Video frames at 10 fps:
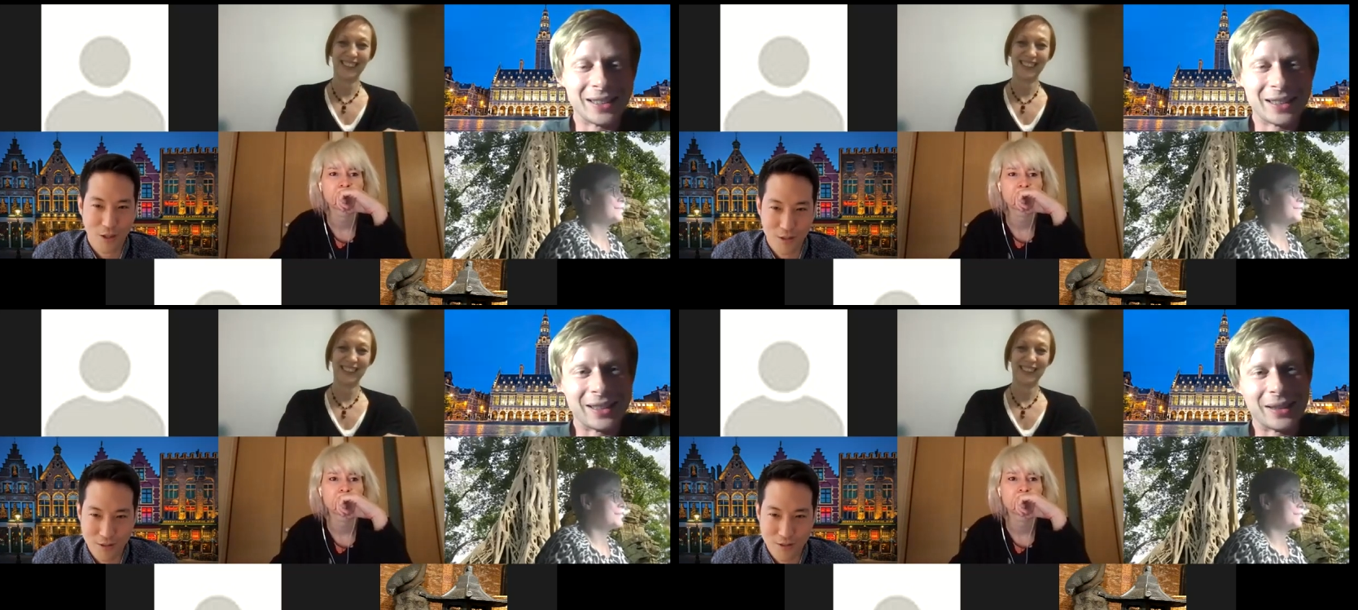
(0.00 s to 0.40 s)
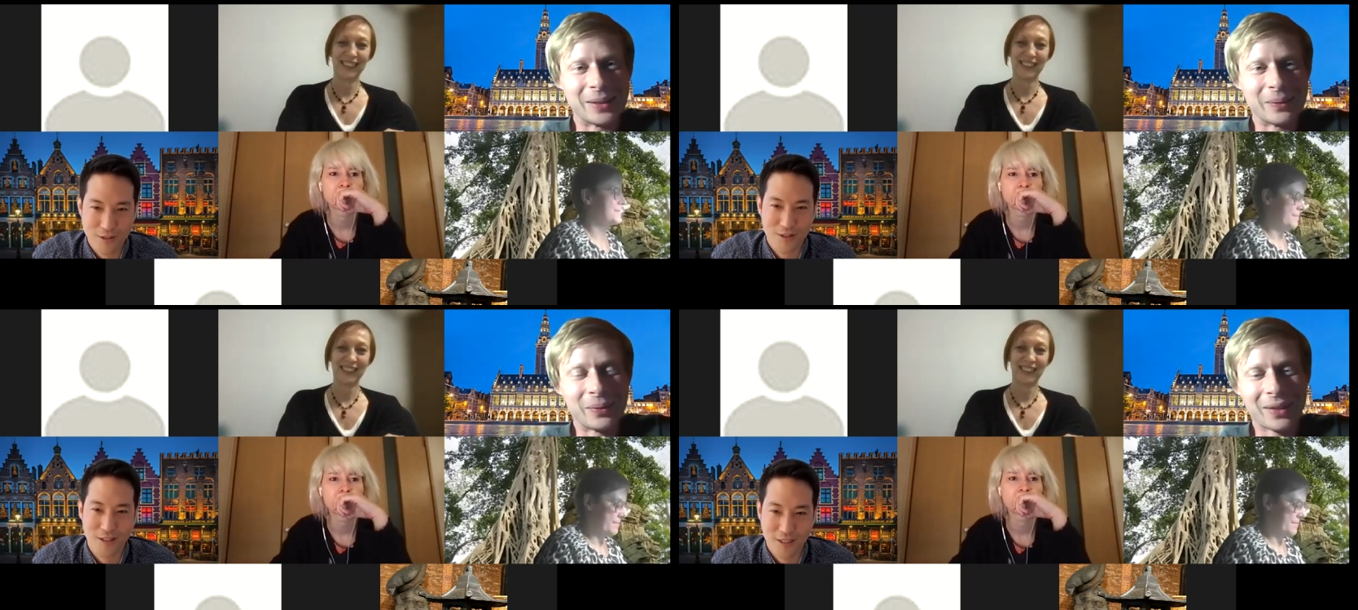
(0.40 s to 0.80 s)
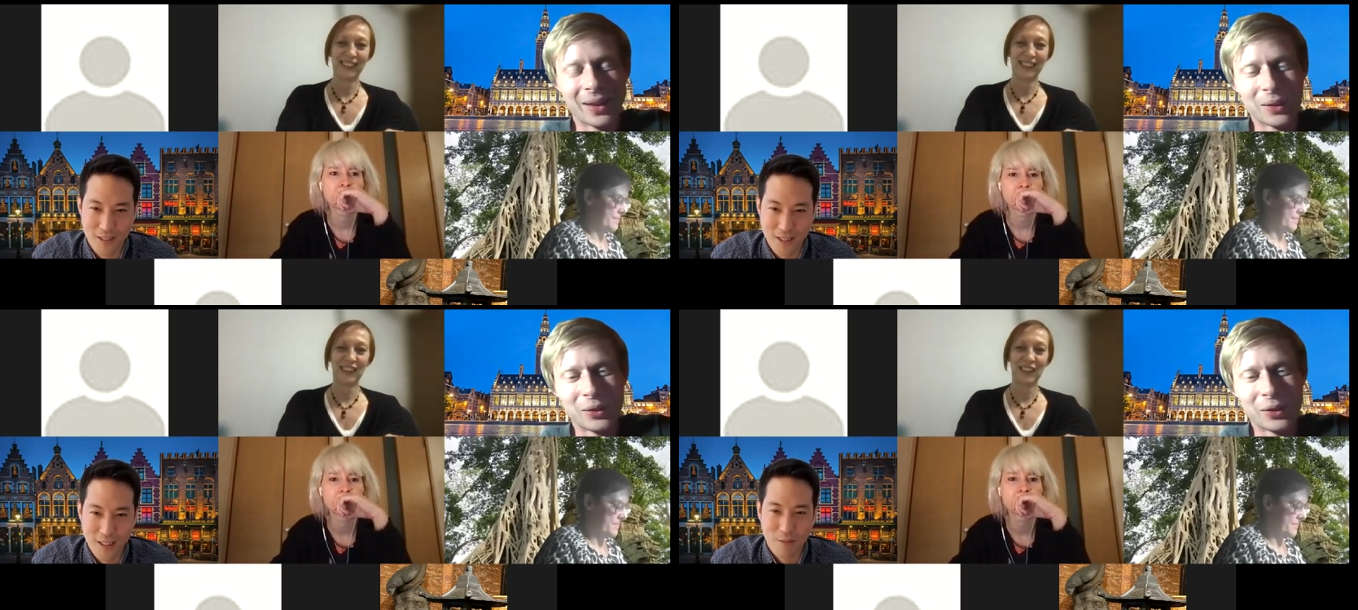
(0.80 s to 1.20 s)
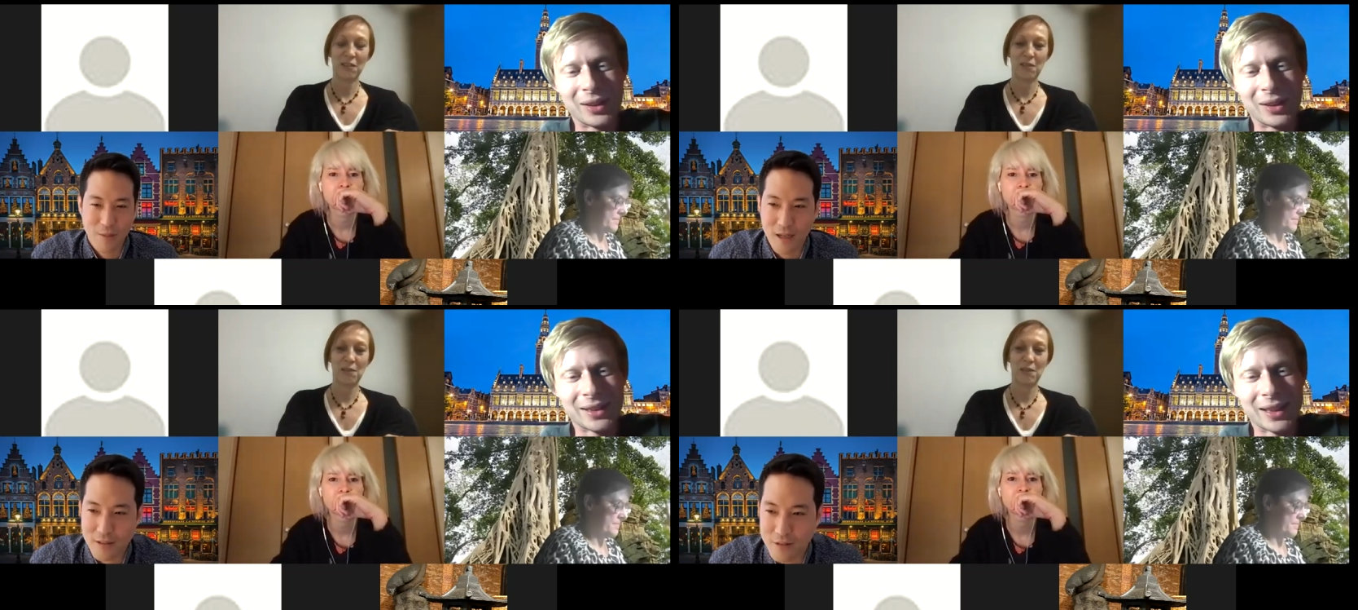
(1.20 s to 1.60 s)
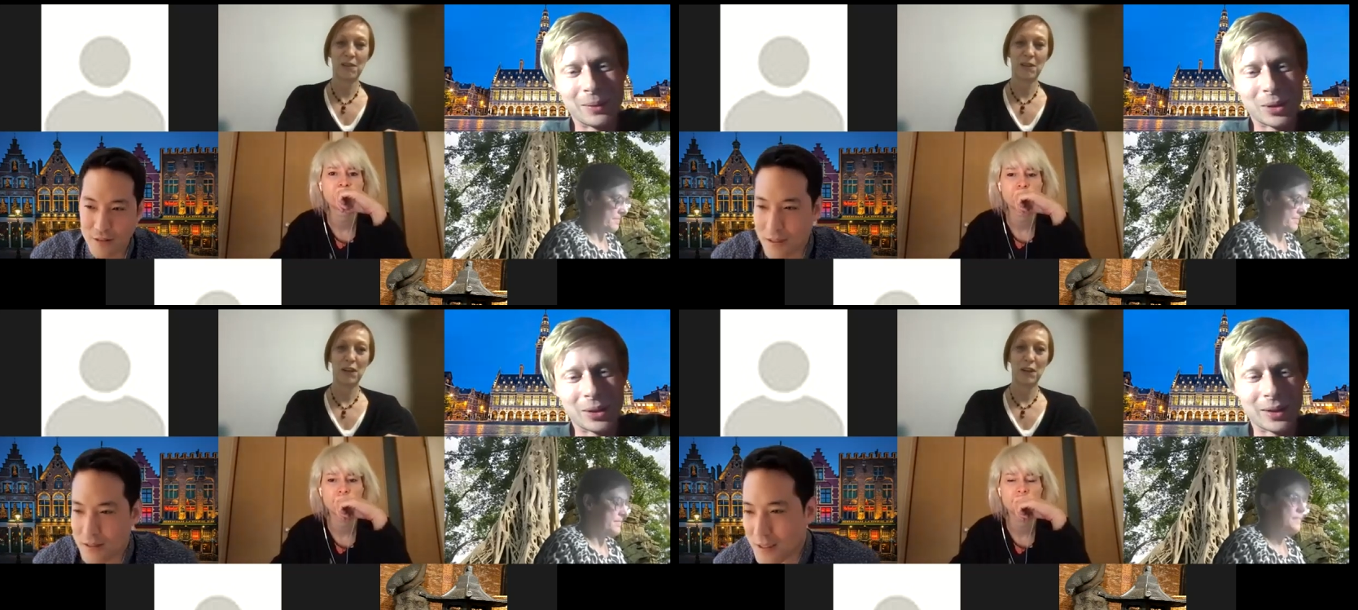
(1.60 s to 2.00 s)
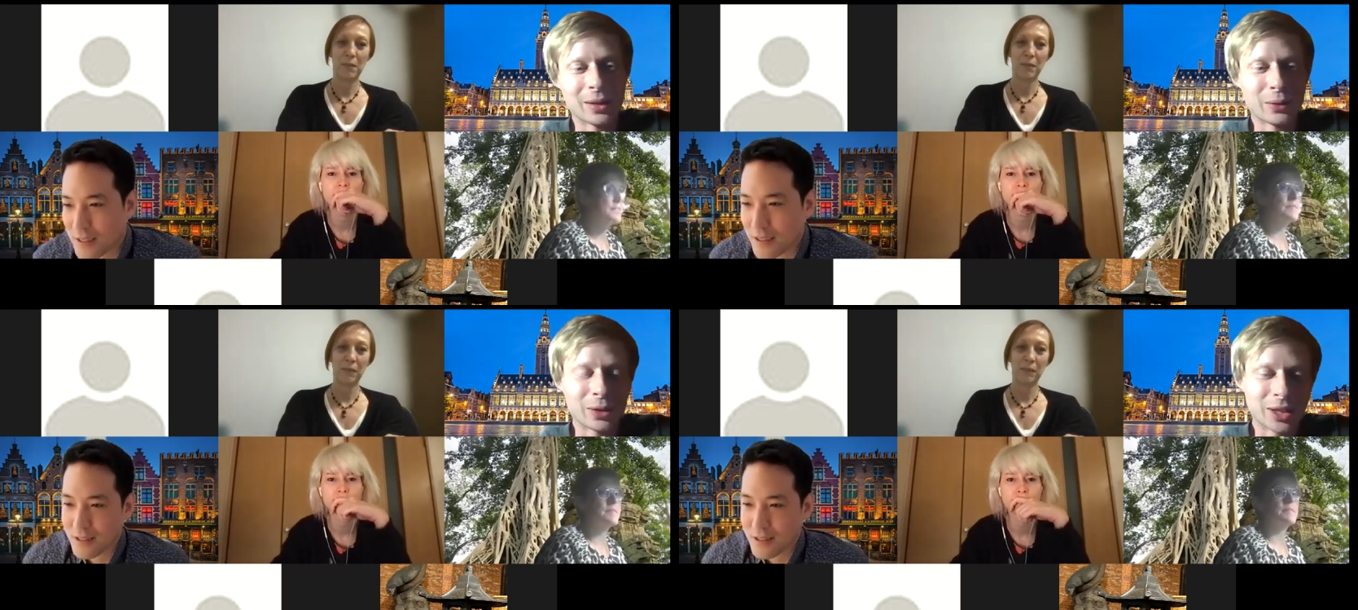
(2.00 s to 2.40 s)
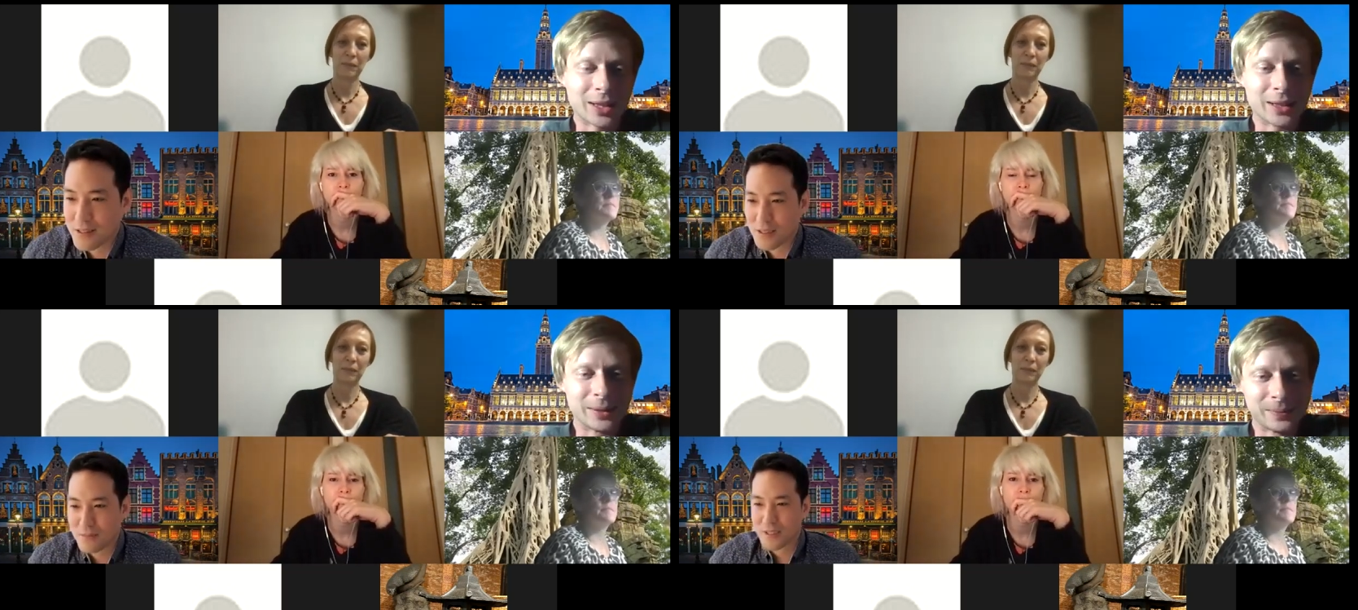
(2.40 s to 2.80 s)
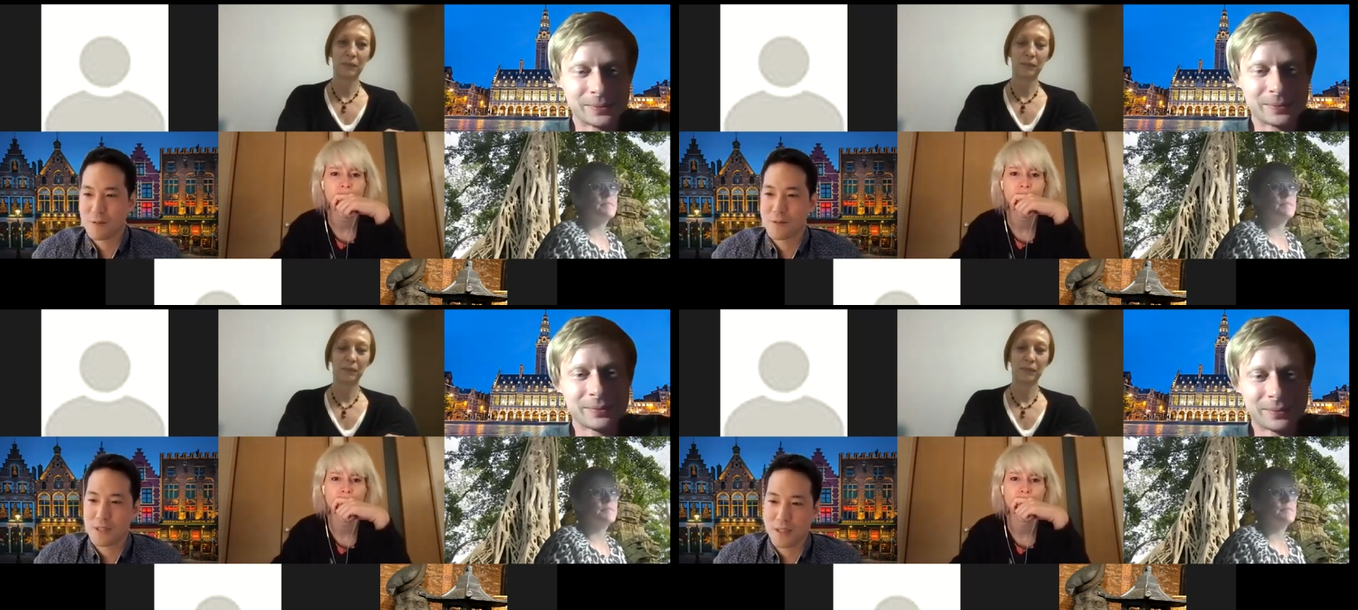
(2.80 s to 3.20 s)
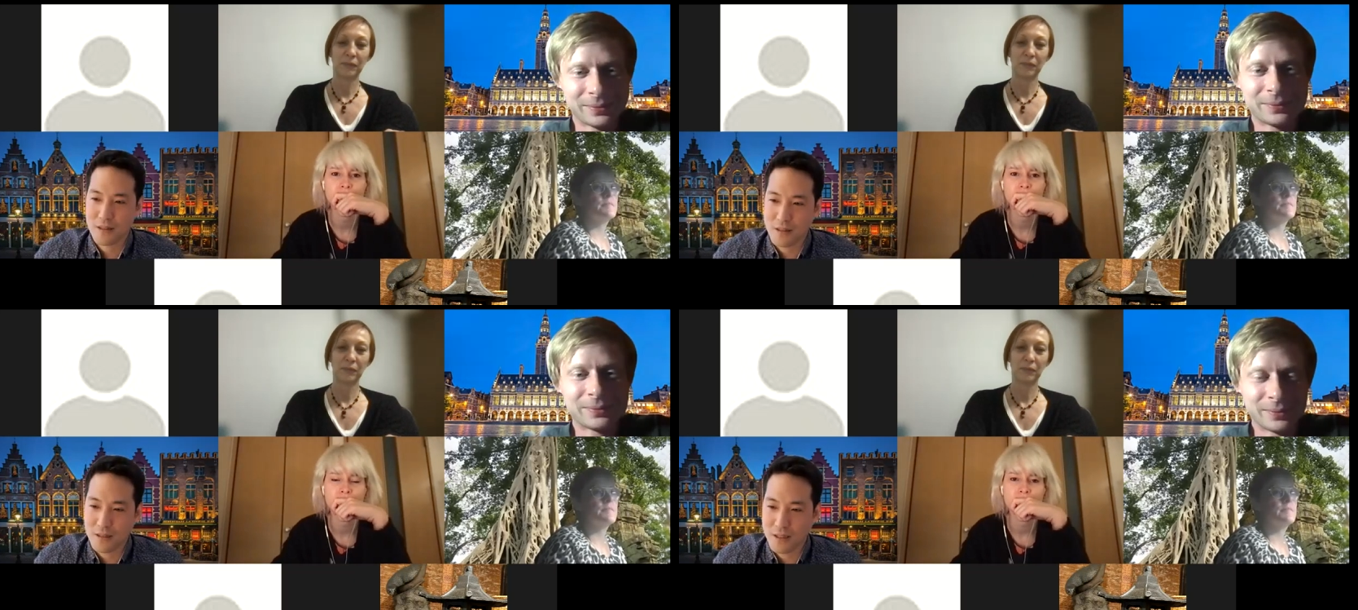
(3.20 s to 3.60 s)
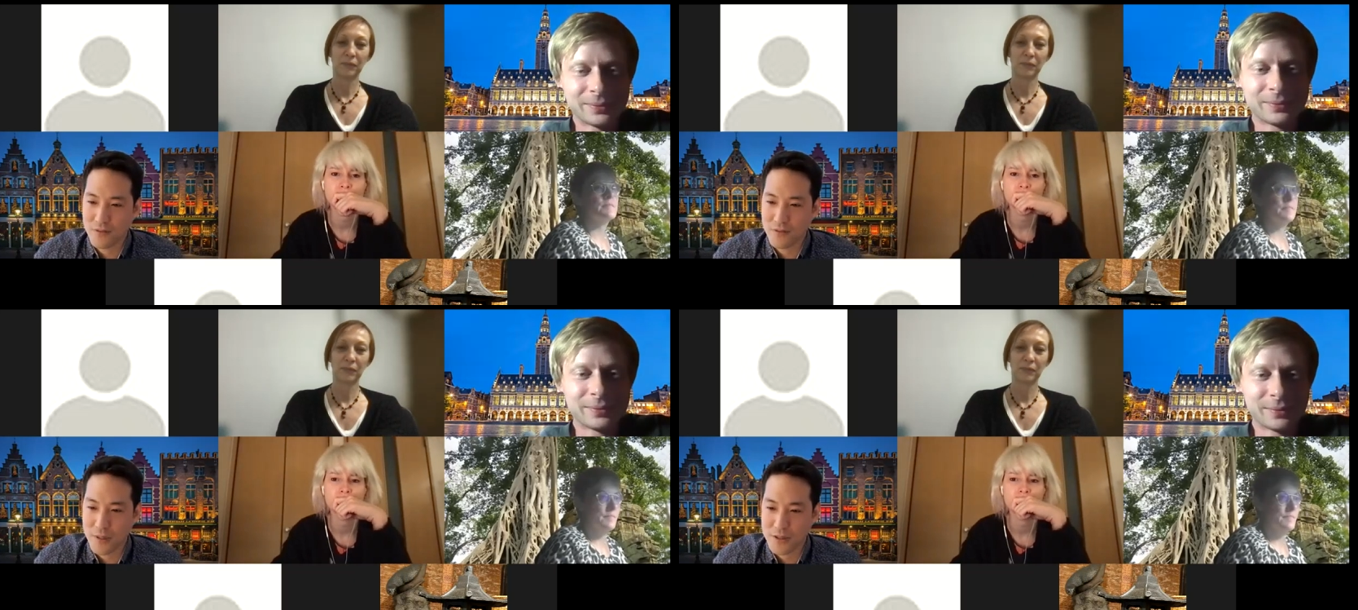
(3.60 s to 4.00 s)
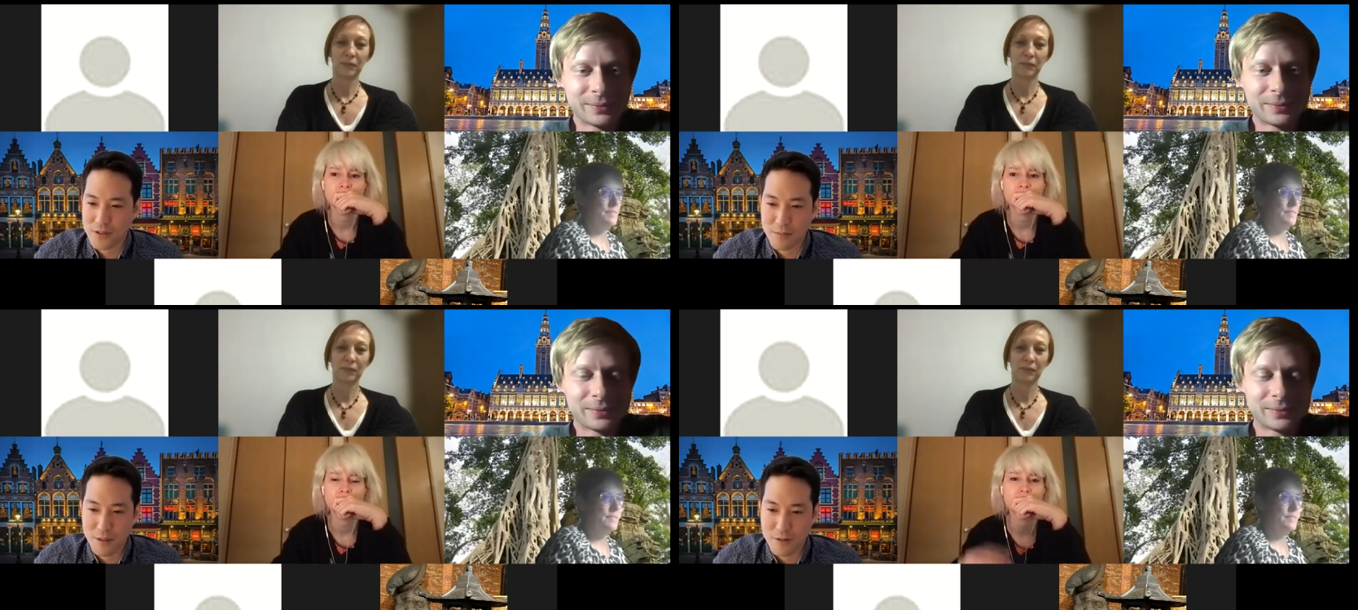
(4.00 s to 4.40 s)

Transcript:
Speaker 1: yeah. Um, but you know i think
Speaker 2: i think sometimes like the information about